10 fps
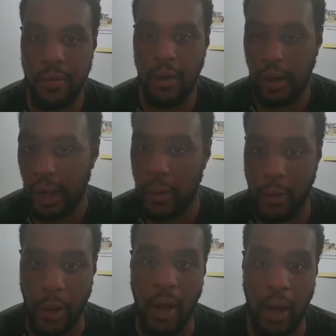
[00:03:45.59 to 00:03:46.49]
Like I would
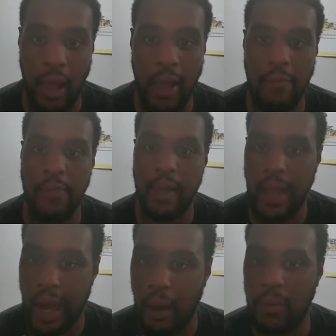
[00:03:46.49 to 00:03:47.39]
cry a lot,
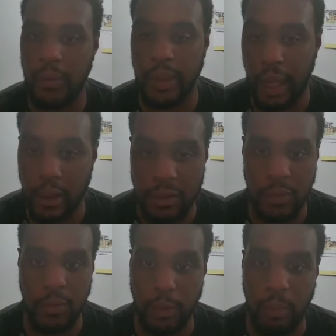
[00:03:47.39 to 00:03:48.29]
and I would
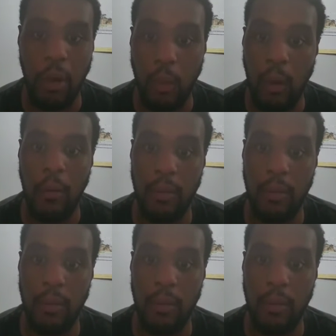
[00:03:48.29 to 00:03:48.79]
just blow up.